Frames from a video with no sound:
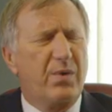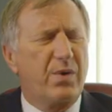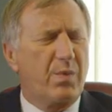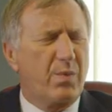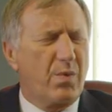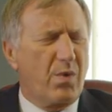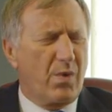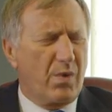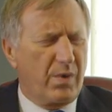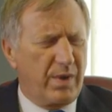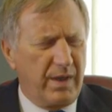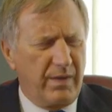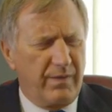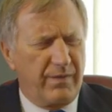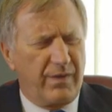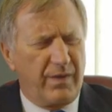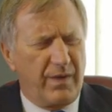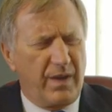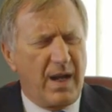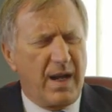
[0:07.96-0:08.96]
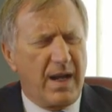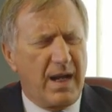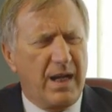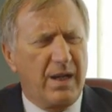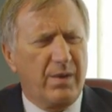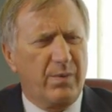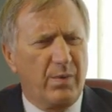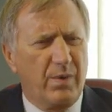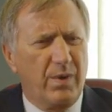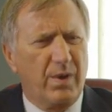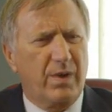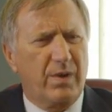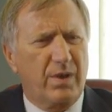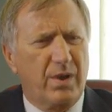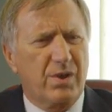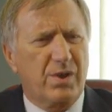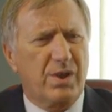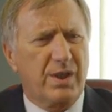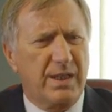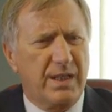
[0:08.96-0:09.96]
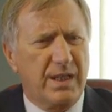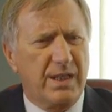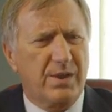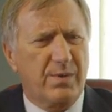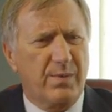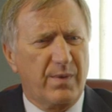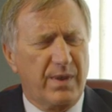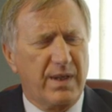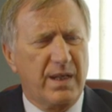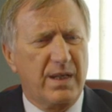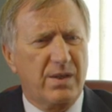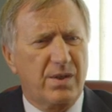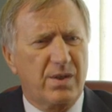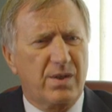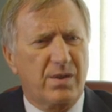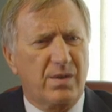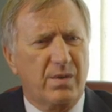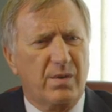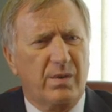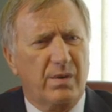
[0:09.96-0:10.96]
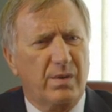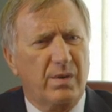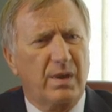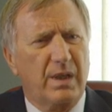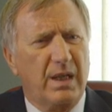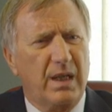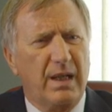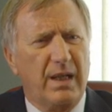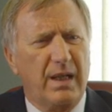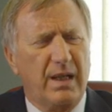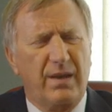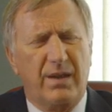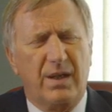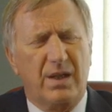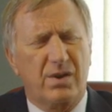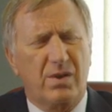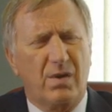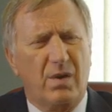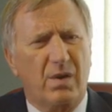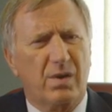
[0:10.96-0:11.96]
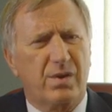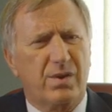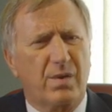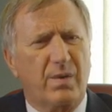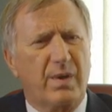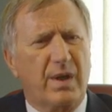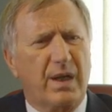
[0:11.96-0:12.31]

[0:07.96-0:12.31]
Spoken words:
rewarded for the hard work that she does within school. I think it's also